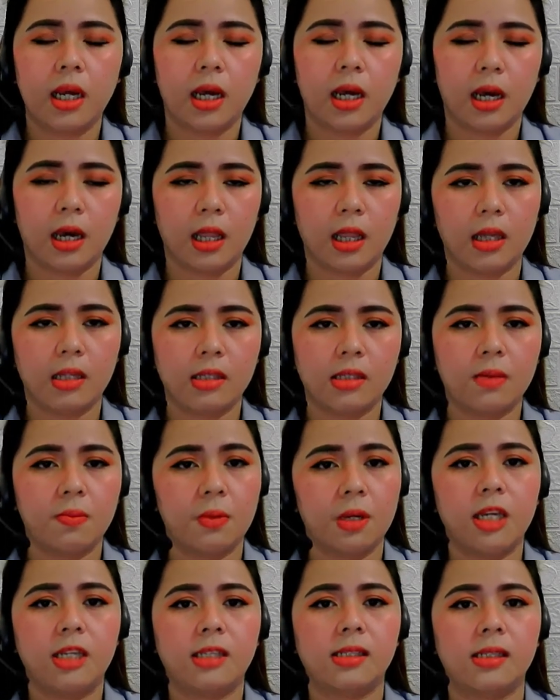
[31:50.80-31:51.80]
and that's the
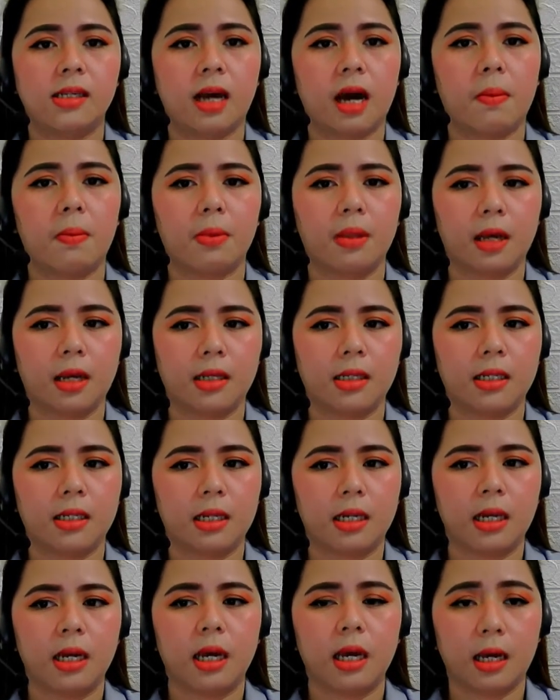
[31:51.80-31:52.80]
biggest gap that
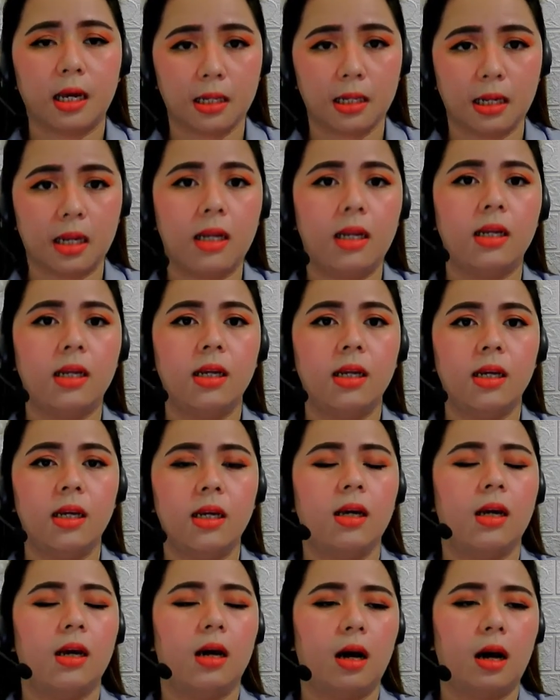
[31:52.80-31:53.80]
Ellen
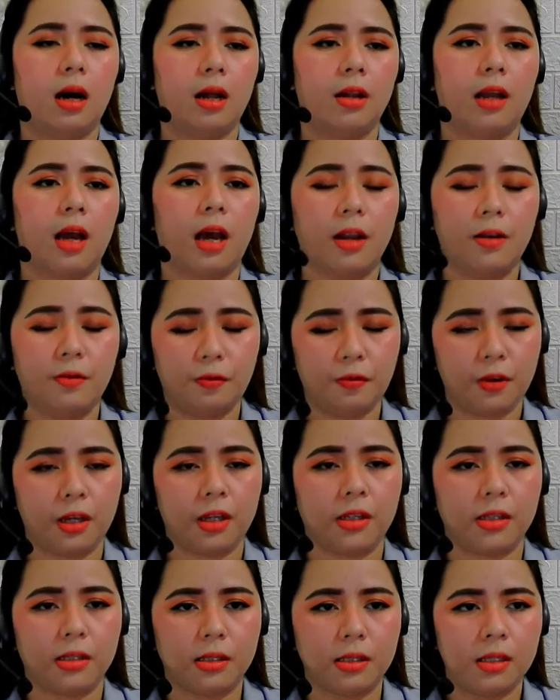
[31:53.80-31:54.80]
had
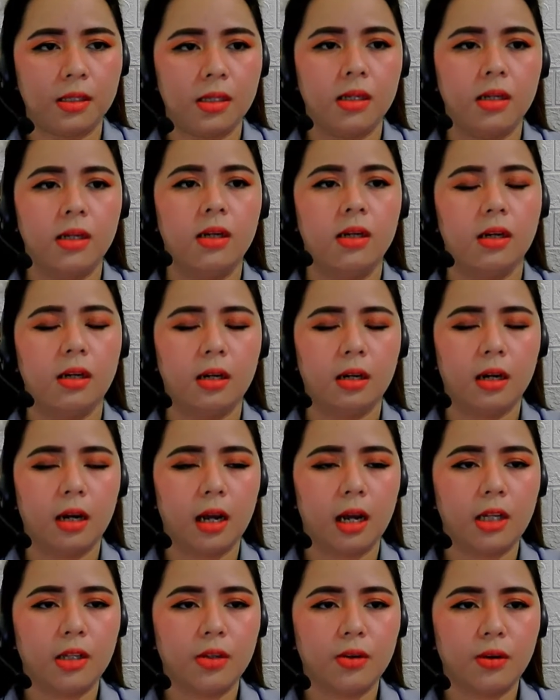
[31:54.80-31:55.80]
filled.
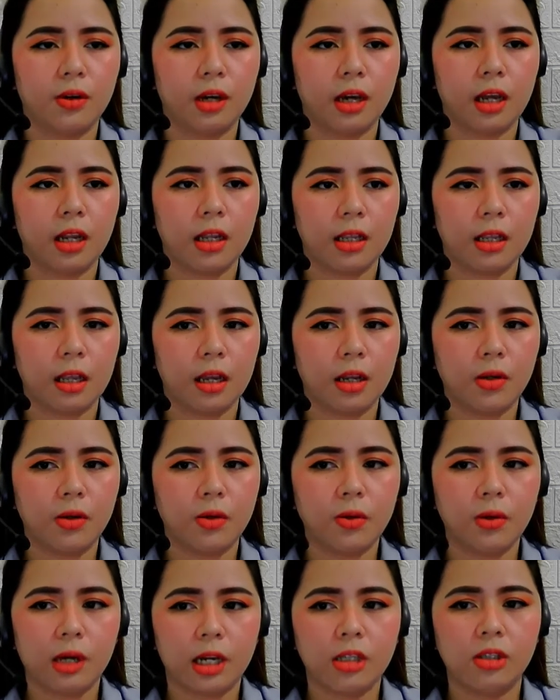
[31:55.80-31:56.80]
Alright, okay, and then
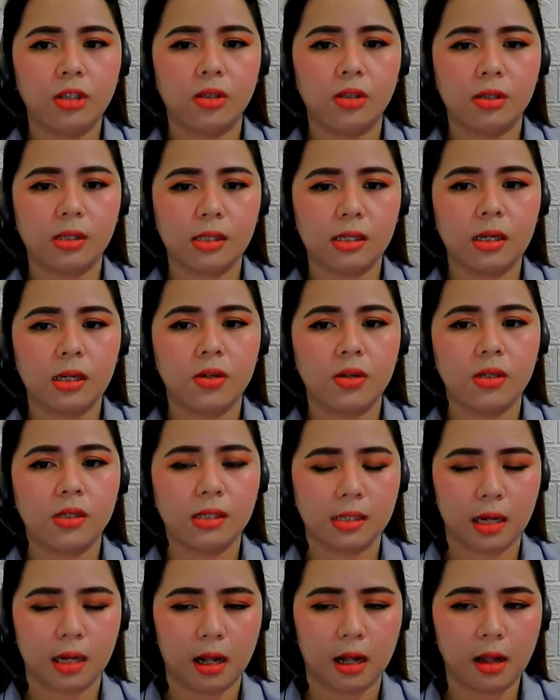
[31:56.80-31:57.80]
you get to see
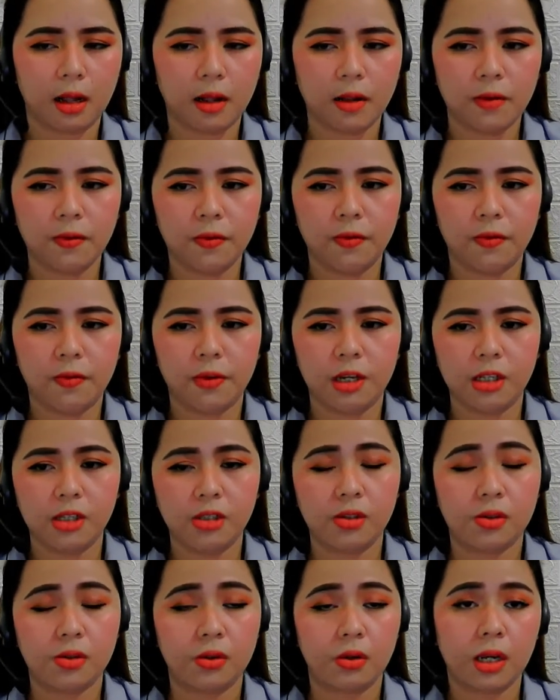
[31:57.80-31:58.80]
yourself
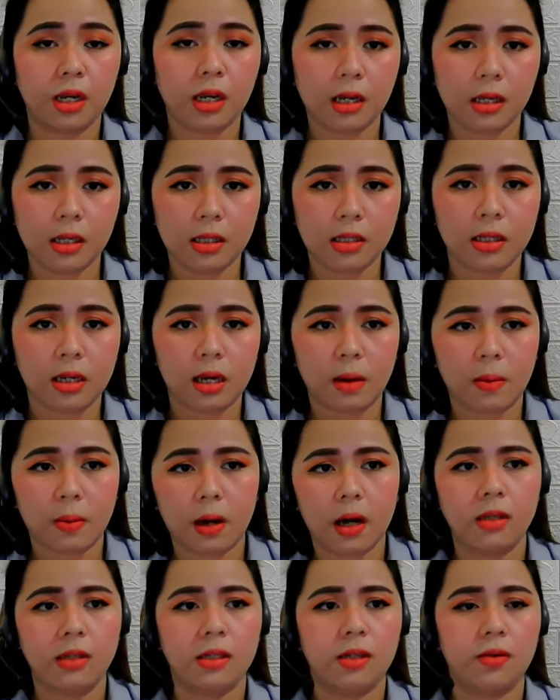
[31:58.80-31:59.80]
intrigued
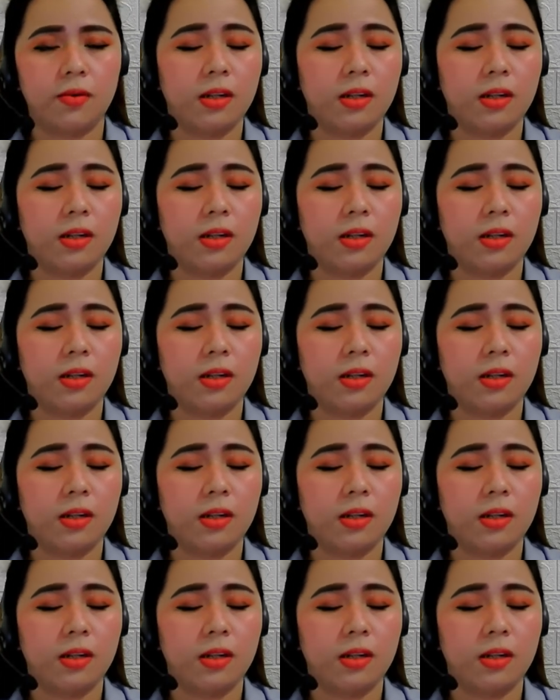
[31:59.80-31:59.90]
about the